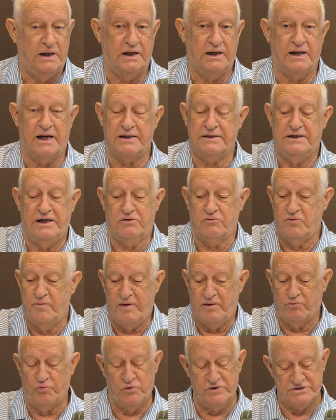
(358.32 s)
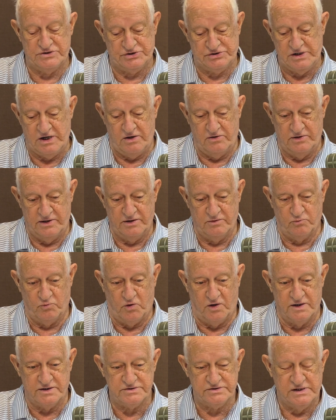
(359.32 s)
And I can't remember which charity it
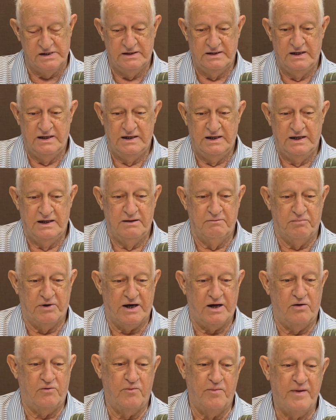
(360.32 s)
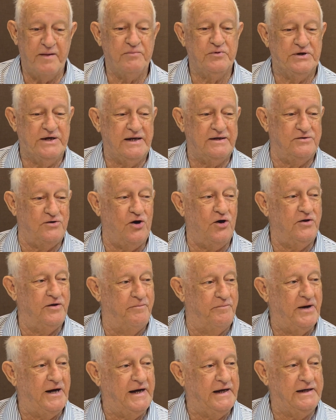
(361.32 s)
was, but I remember getting on
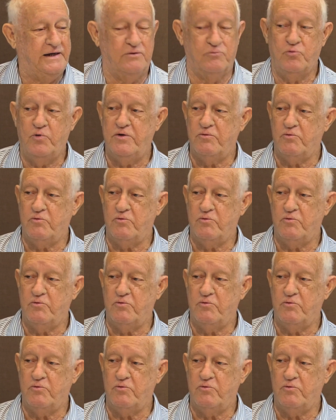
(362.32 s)
the bike, and we